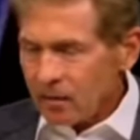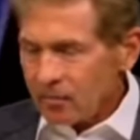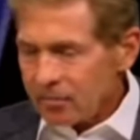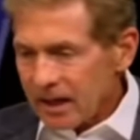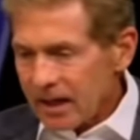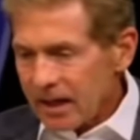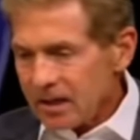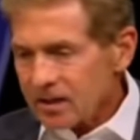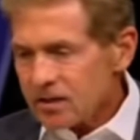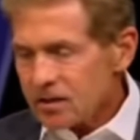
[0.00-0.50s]

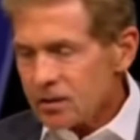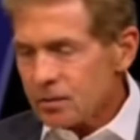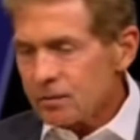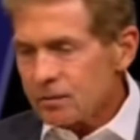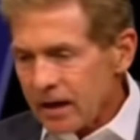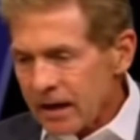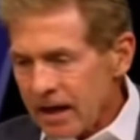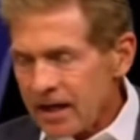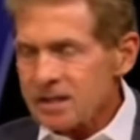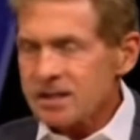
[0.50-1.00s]
back to
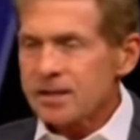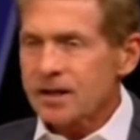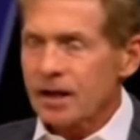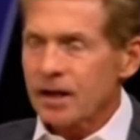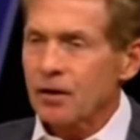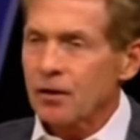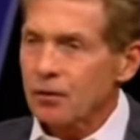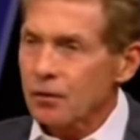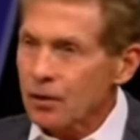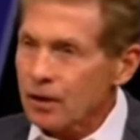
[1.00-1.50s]

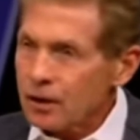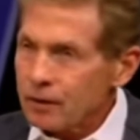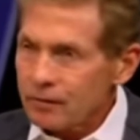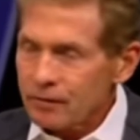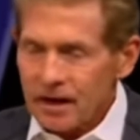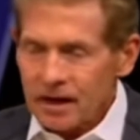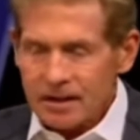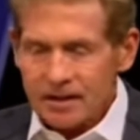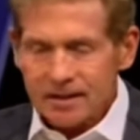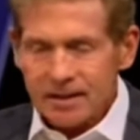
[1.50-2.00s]
vaccinated or
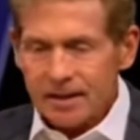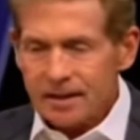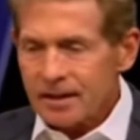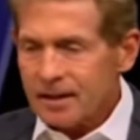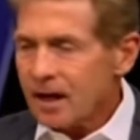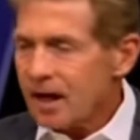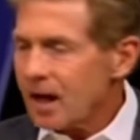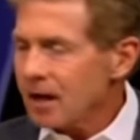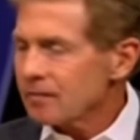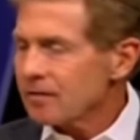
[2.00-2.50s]

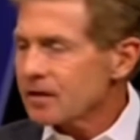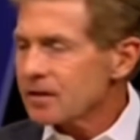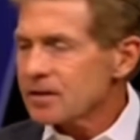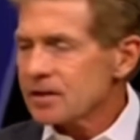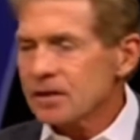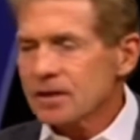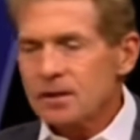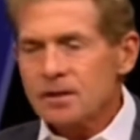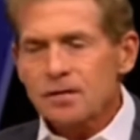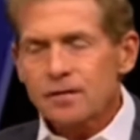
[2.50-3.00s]
unvaccinated.
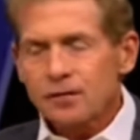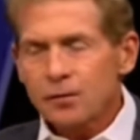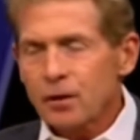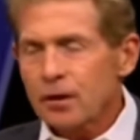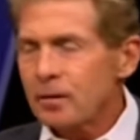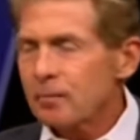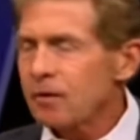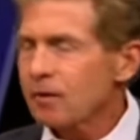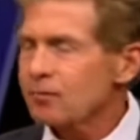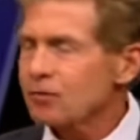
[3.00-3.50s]
Obviously, it's
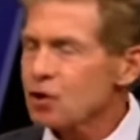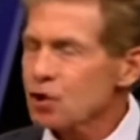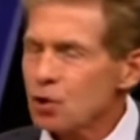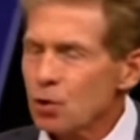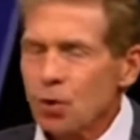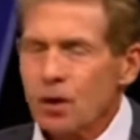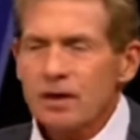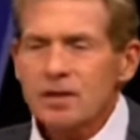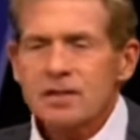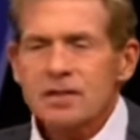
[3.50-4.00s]
freedom of
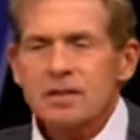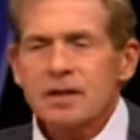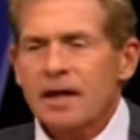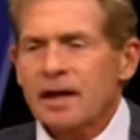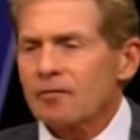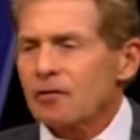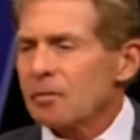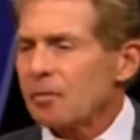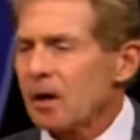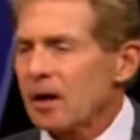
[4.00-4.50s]
choice.
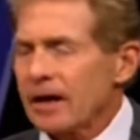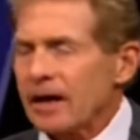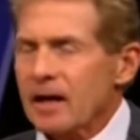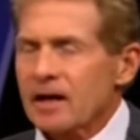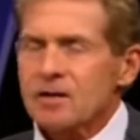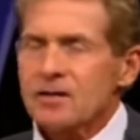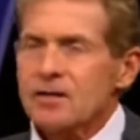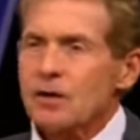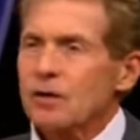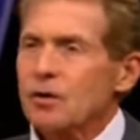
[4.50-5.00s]
Everybody
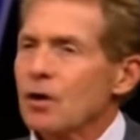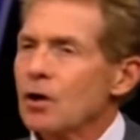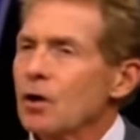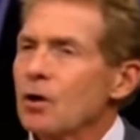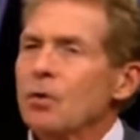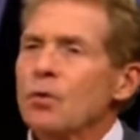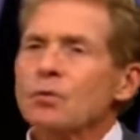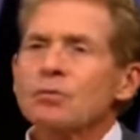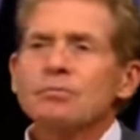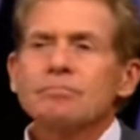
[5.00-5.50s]
has their
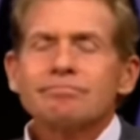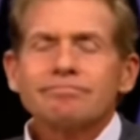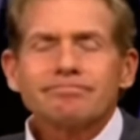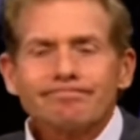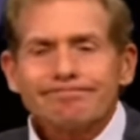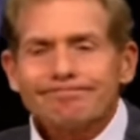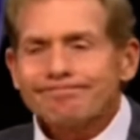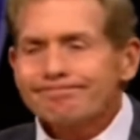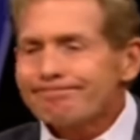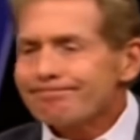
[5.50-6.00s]
own
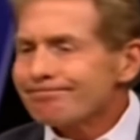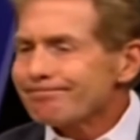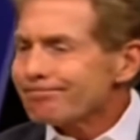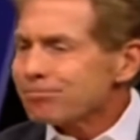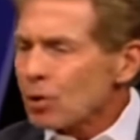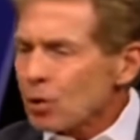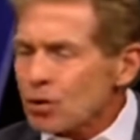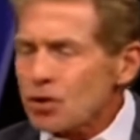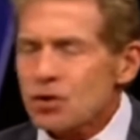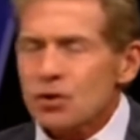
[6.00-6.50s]

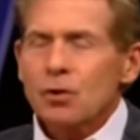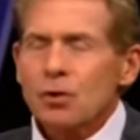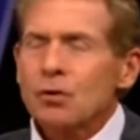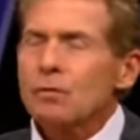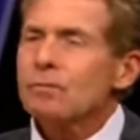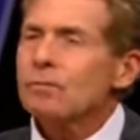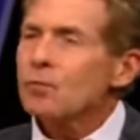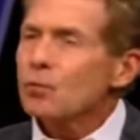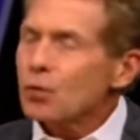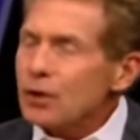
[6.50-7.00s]

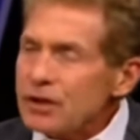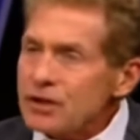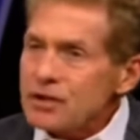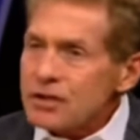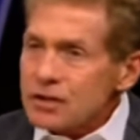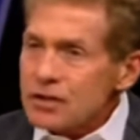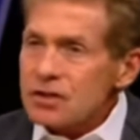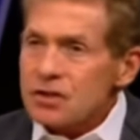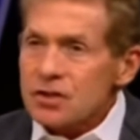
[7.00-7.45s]
personal reasons